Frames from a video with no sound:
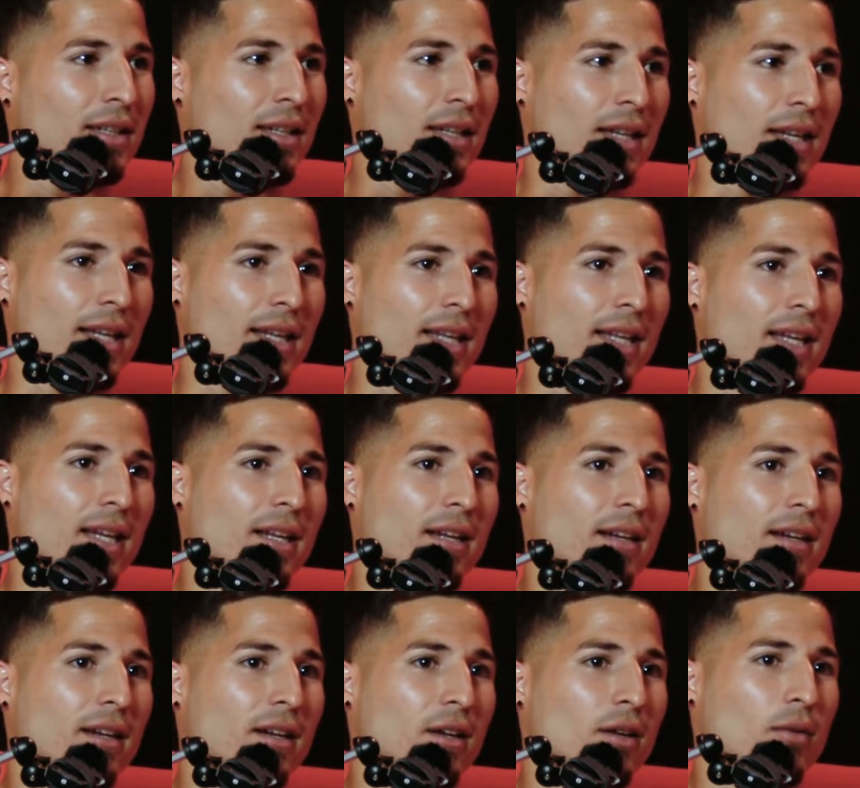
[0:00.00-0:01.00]
And
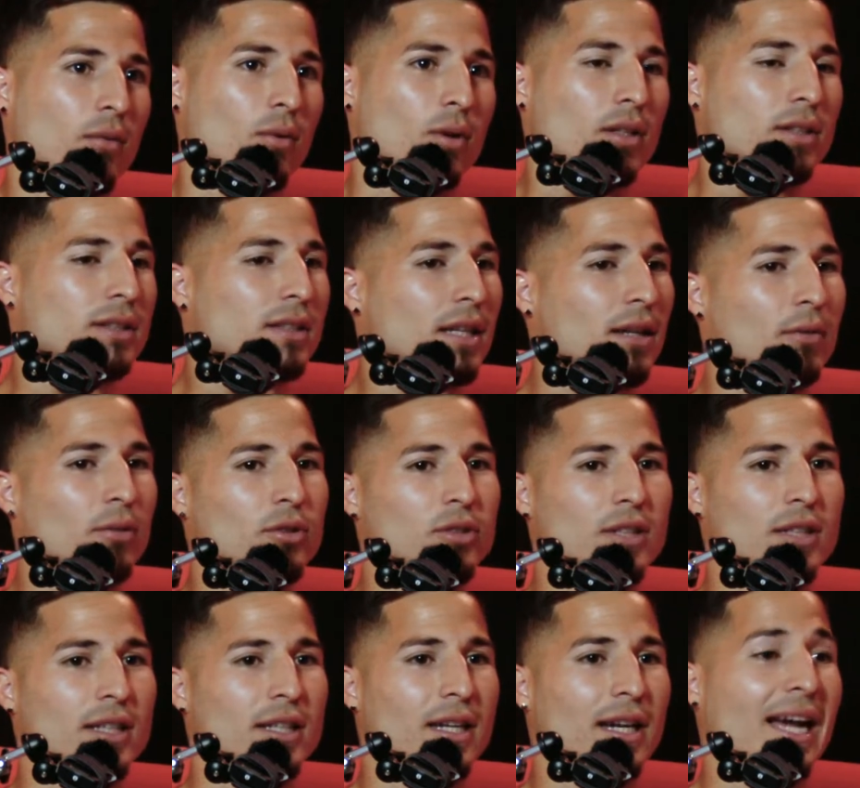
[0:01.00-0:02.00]
then once I was
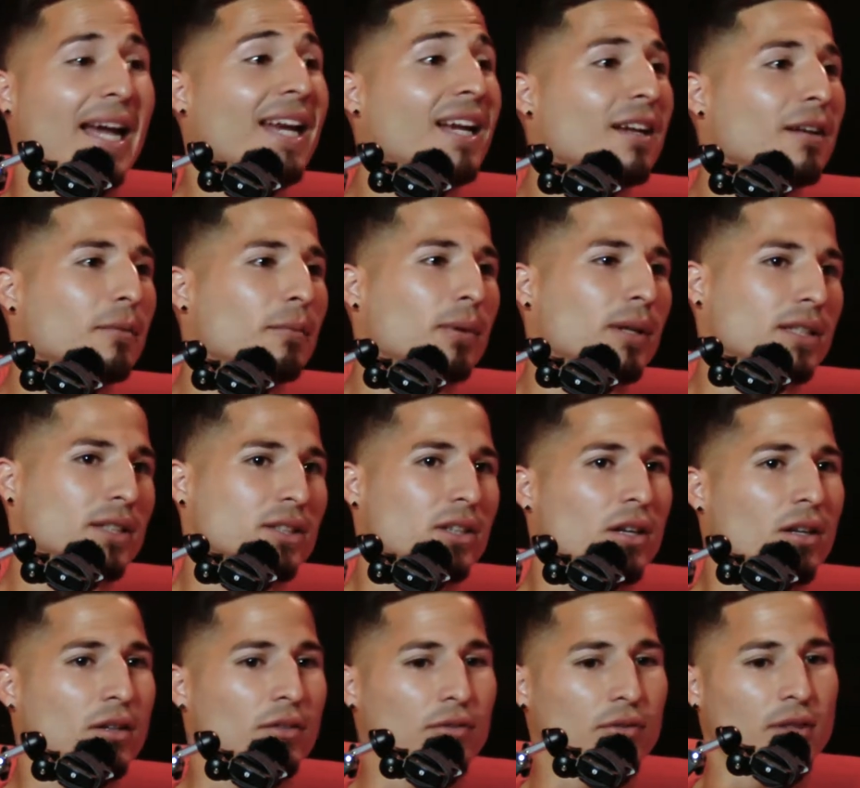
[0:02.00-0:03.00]
done there, I didn't even play
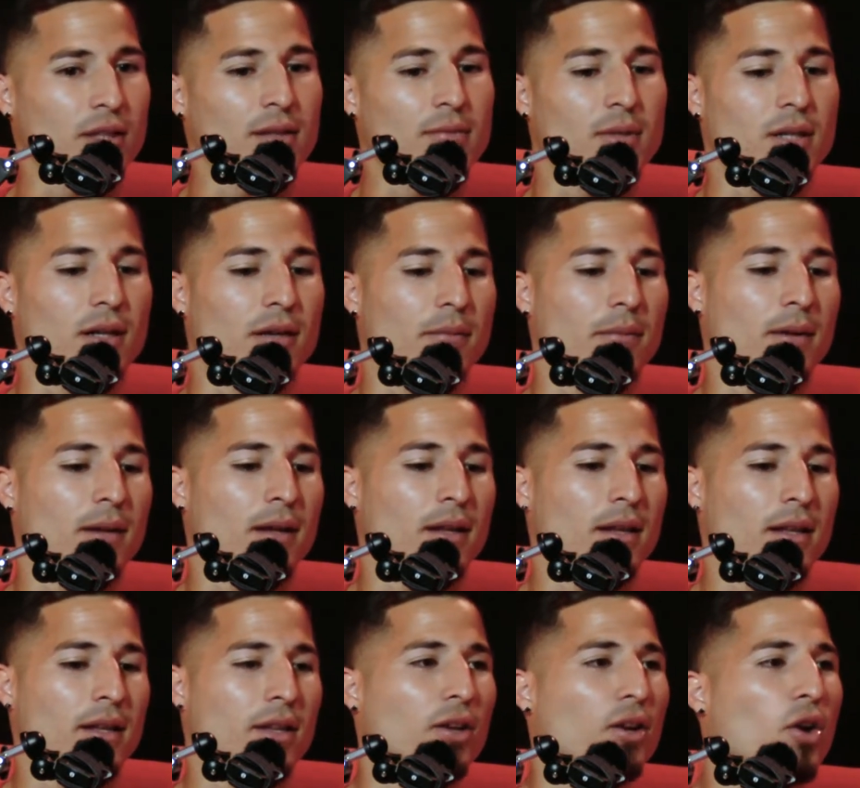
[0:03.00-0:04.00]
soccer for them.
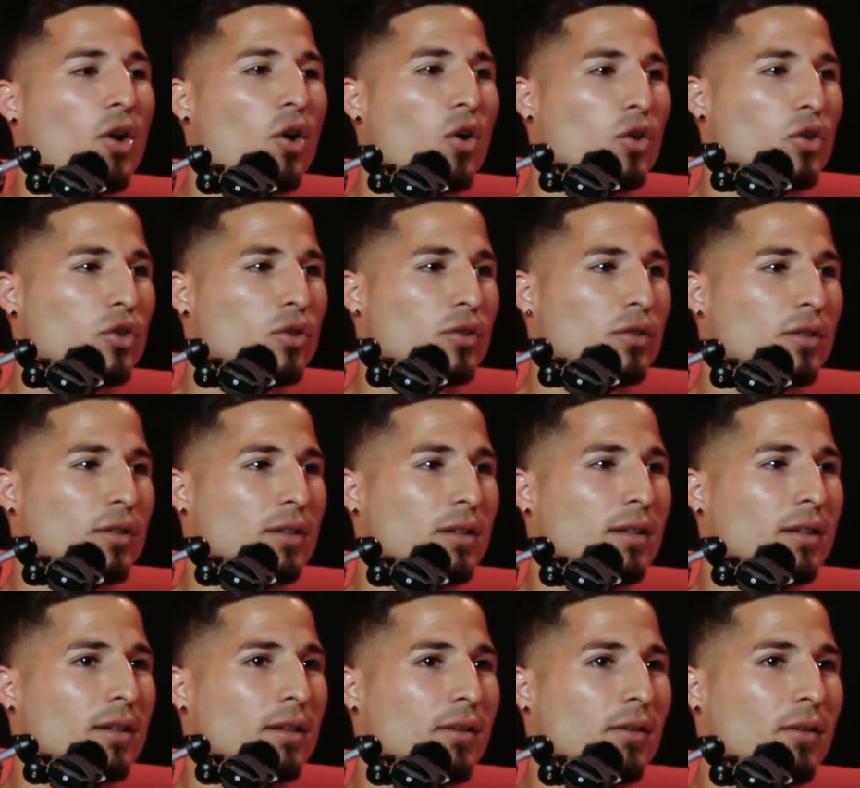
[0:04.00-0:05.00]
The coach.
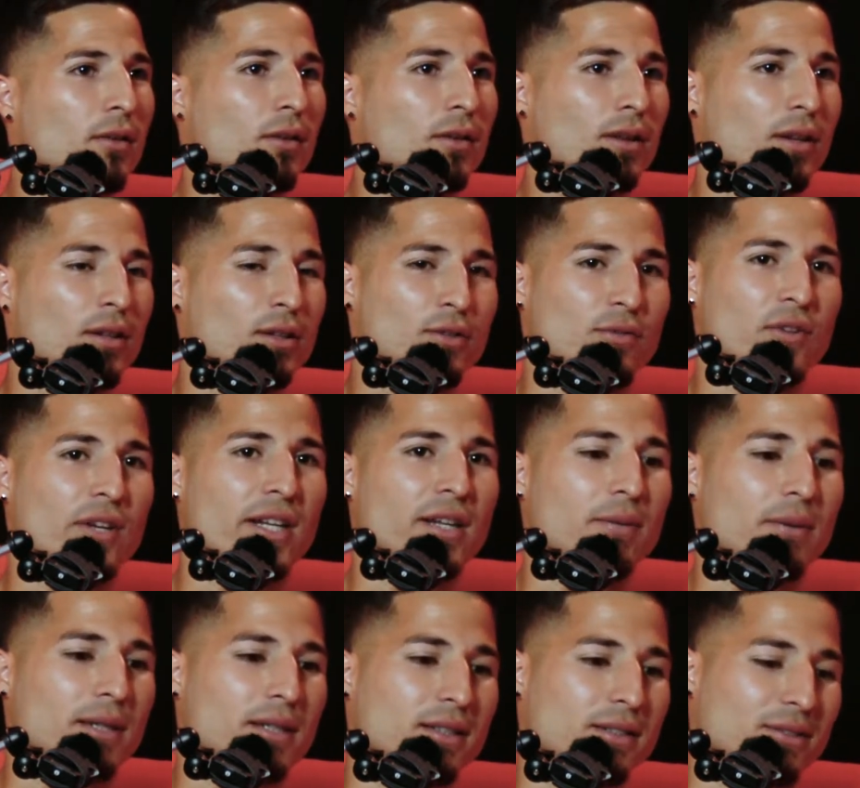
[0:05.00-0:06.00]
It was funny
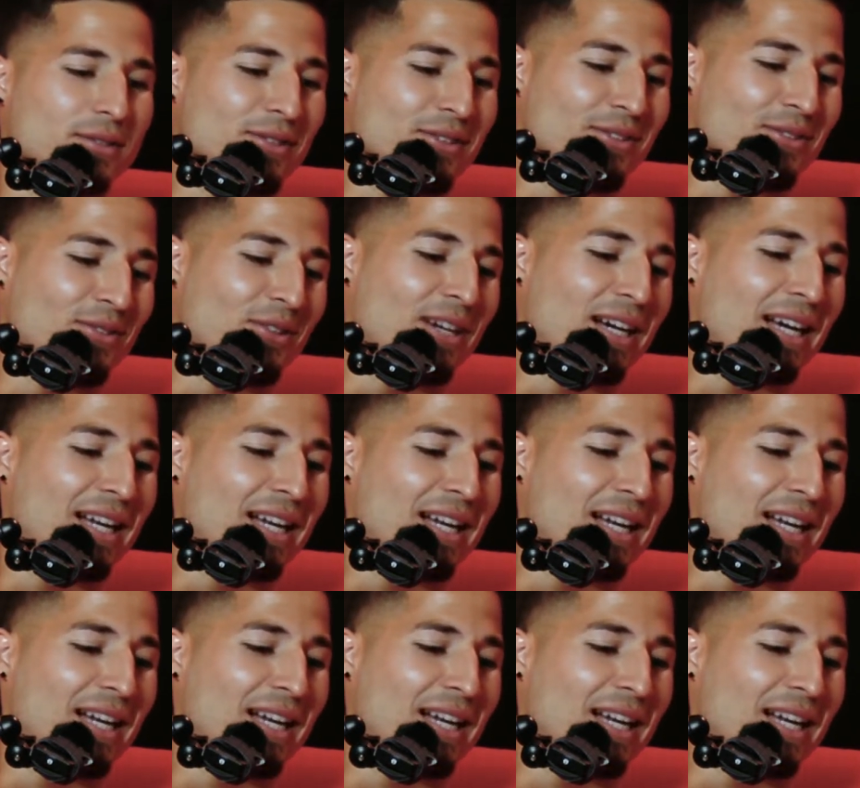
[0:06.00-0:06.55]
because where I